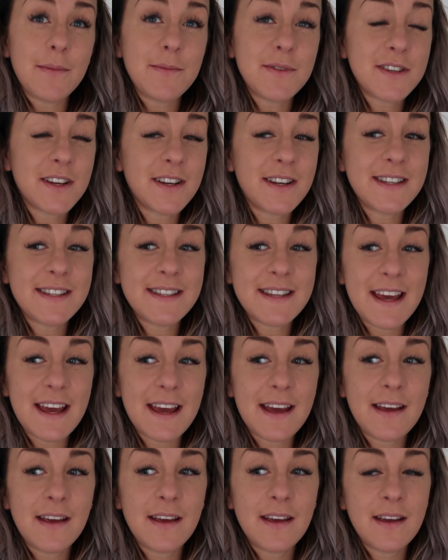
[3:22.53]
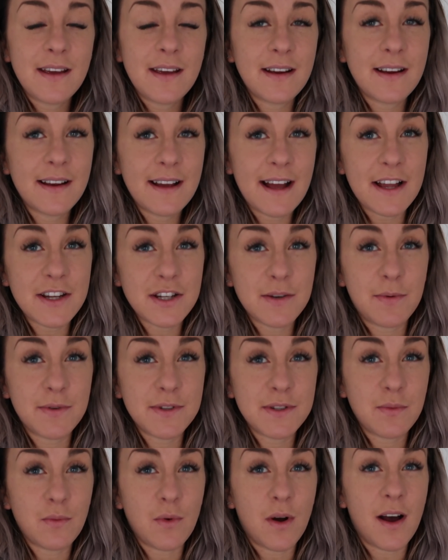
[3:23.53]
I'm just gonna sit, catch up
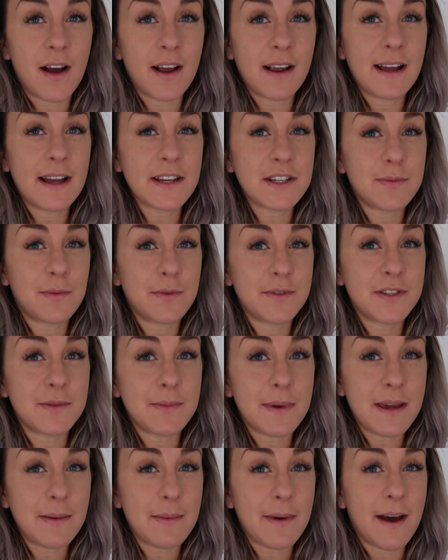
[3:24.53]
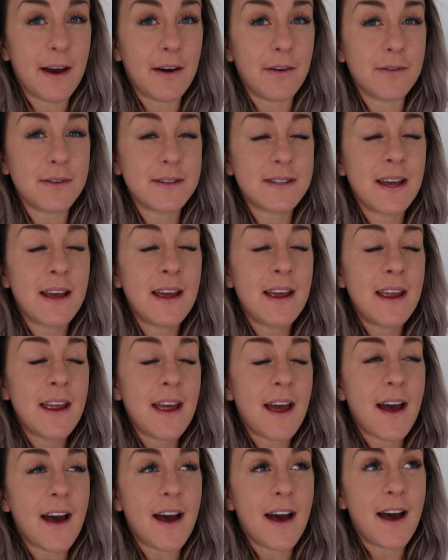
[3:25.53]
on some work, catch up on some emails,
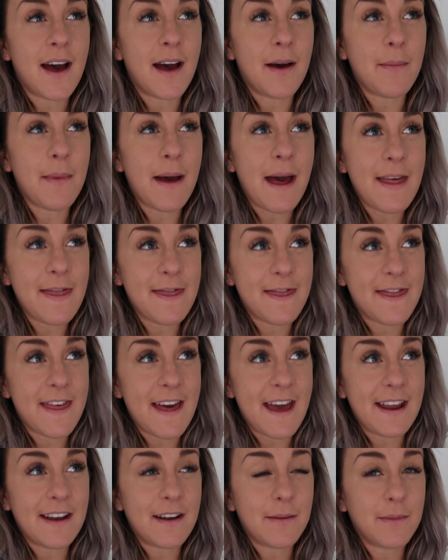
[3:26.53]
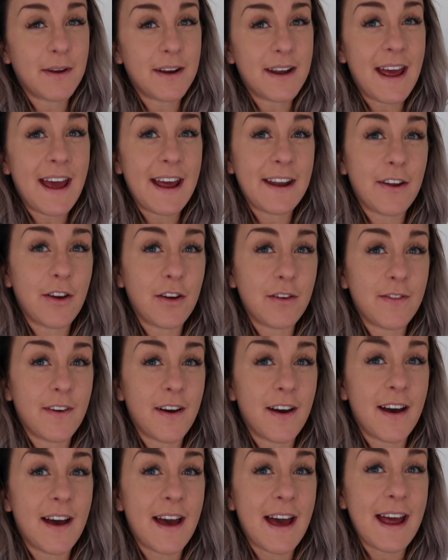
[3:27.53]
um, and then I'm gonna head over
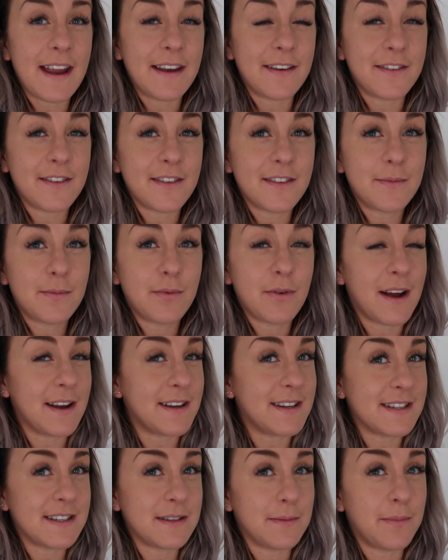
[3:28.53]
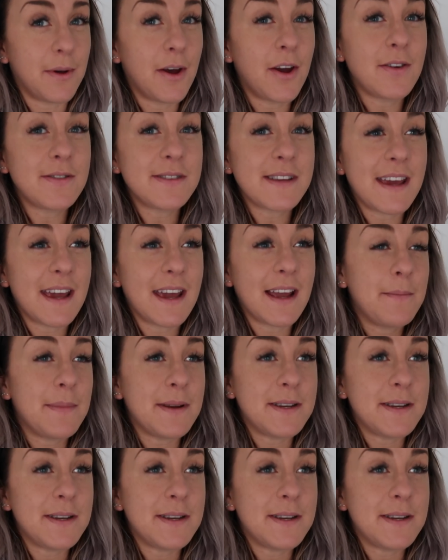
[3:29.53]
and practice some posing.